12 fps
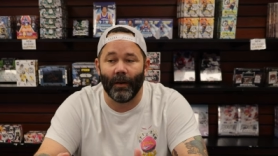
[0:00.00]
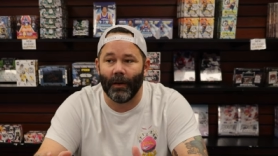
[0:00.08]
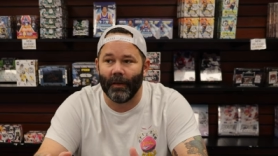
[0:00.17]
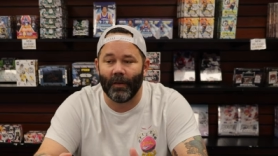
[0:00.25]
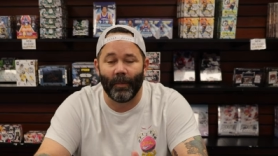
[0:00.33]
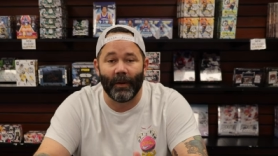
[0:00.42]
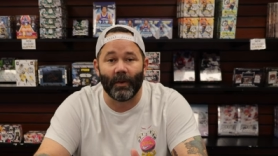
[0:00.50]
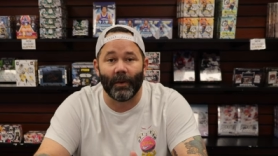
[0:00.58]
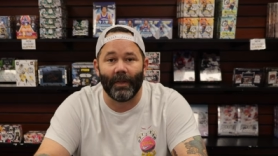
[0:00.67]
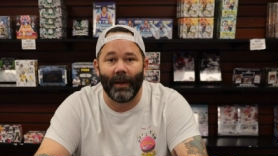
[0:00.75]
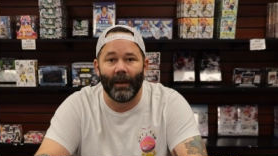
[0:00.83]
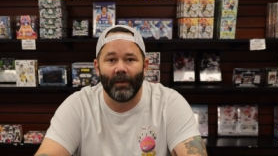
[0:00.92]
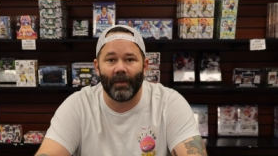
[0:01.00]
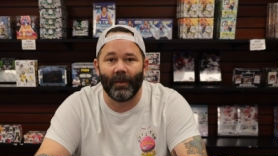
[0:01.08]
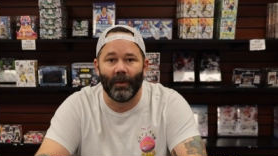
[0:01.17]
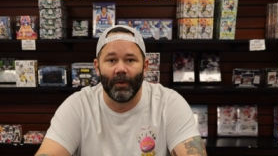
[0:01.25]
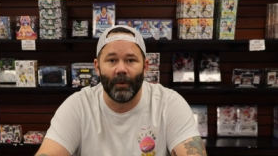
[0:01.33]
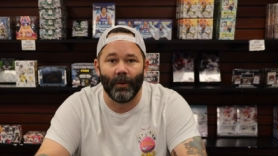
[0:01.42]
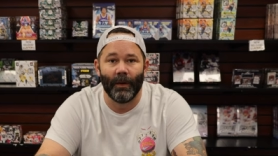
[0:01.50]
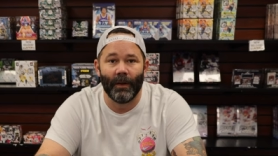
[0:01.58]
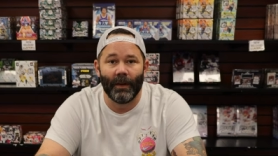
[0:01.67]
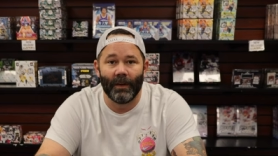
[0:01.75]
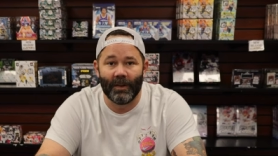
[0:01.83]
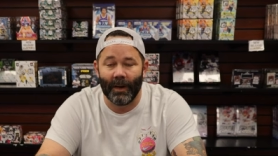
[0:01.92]
Uh, special thanks
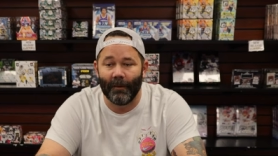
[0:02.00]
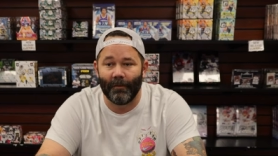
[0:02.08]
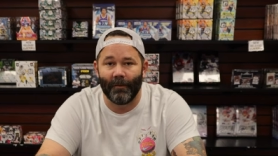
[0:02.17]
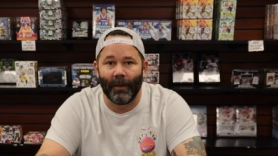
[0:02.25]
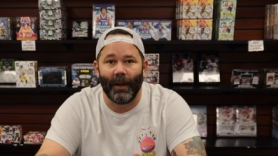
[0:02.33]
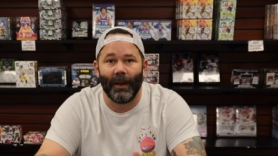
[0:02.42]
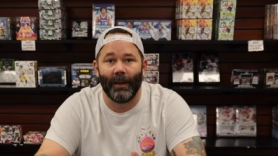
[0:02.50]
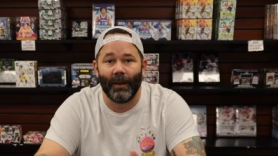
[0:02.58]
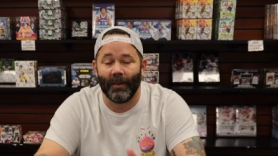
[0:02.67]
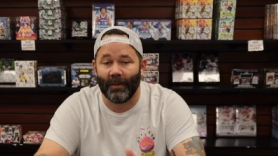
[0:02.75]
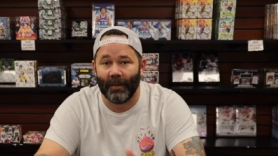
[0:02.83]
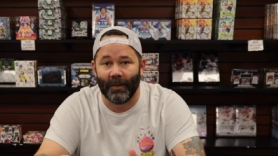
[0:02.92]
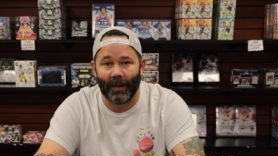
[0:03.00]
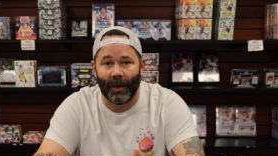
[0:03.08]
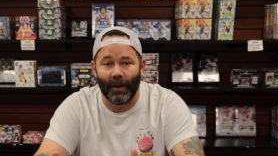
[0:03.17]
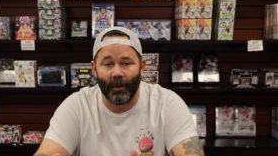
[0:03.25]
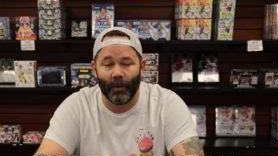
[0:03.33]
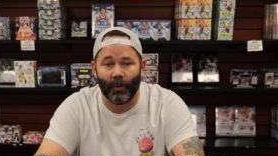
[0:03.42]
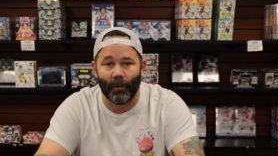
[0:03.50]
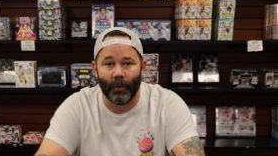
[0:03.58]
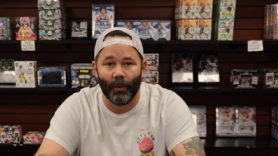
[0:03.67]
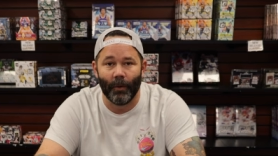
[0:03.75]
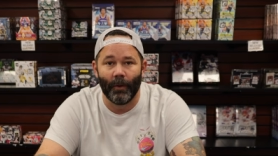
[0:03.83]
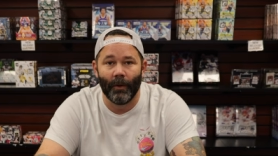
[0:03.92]
to Jeff and his entire
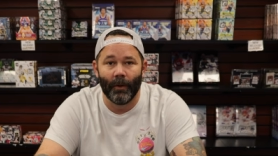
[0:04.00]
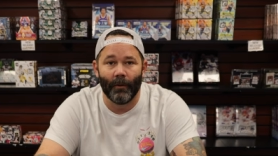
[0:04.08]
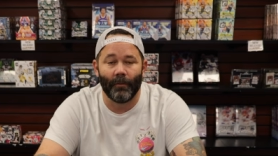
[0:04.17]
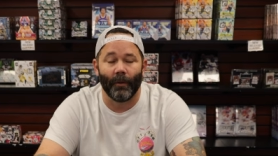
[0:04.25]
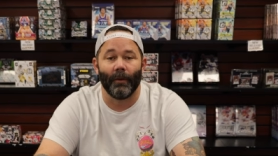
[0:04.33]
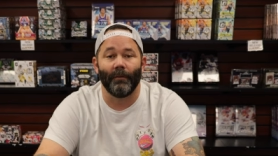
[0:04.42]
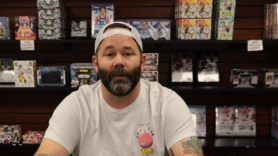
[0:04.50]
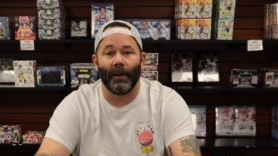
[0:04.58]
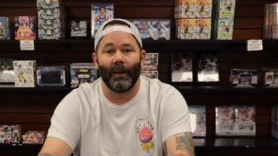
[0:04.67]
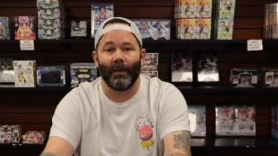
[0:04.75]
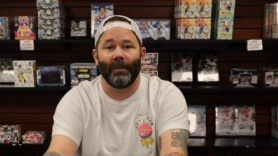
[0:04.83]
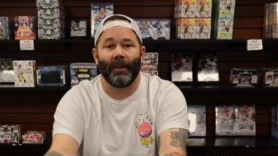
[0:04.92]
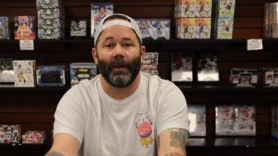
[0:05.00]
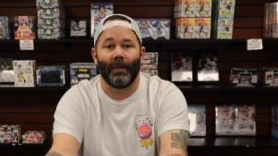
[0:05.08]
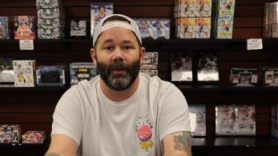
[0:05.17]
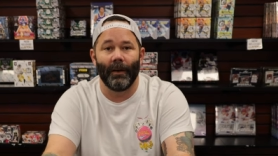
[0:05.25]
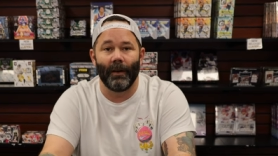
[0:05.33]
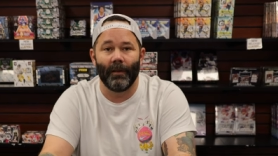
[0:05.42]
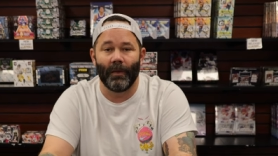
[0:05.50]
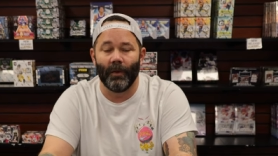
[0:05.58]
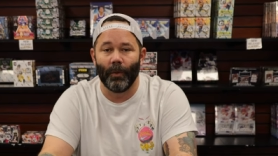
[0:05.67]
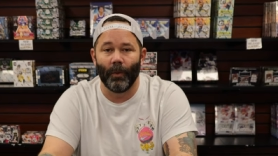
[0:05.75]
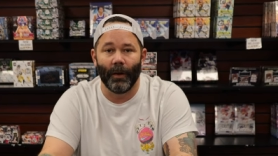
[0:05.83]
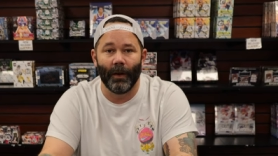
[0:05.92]
crew for inviting us out there
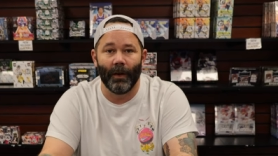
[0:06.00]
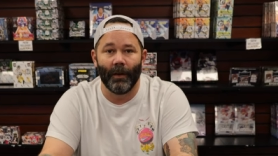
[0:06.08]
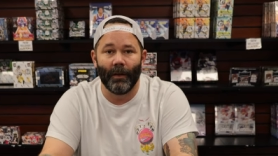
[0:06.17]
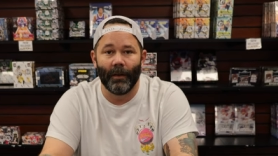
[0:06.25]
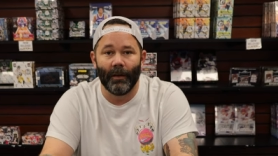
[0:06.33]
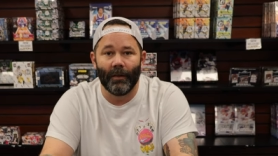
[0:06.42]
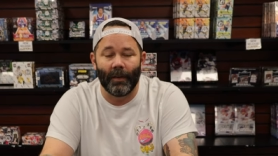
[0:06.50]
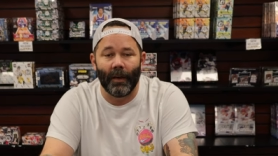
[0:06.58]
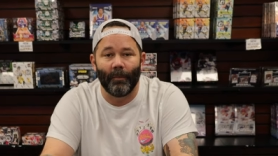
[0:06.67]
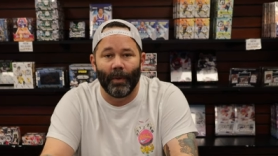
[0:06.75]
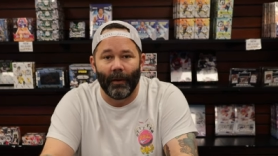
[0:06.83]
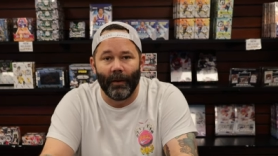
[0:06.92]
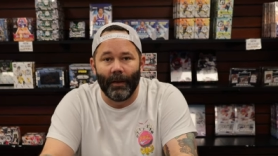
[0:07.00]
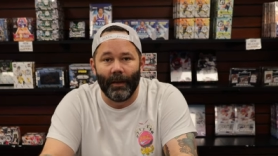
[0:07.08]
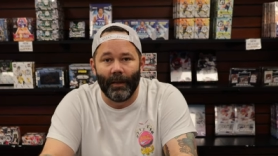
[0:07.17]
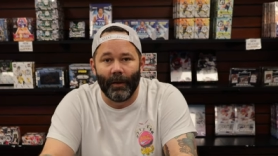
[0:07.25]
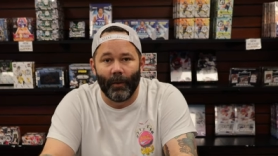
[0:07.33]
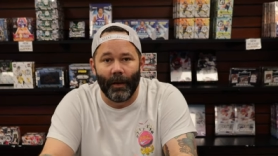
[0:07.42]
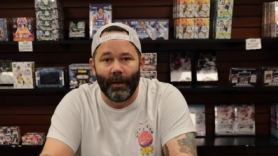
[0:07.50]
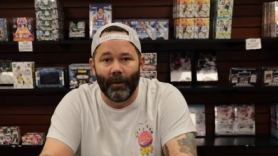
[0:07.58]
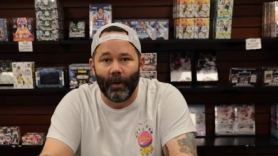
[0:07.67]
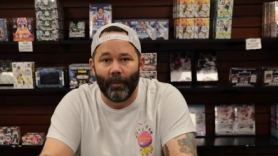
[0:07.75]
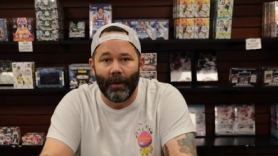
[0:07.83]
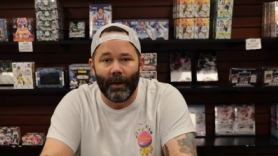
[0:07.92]
to uh, take part in the grand
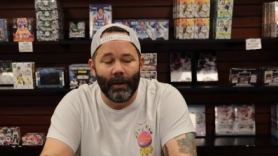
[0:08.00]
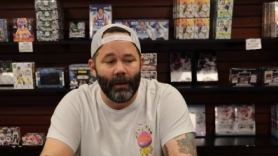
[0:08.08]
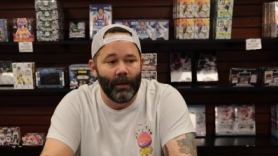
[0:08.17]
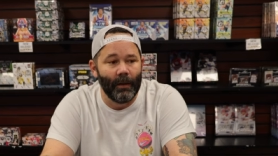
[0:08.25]
opening.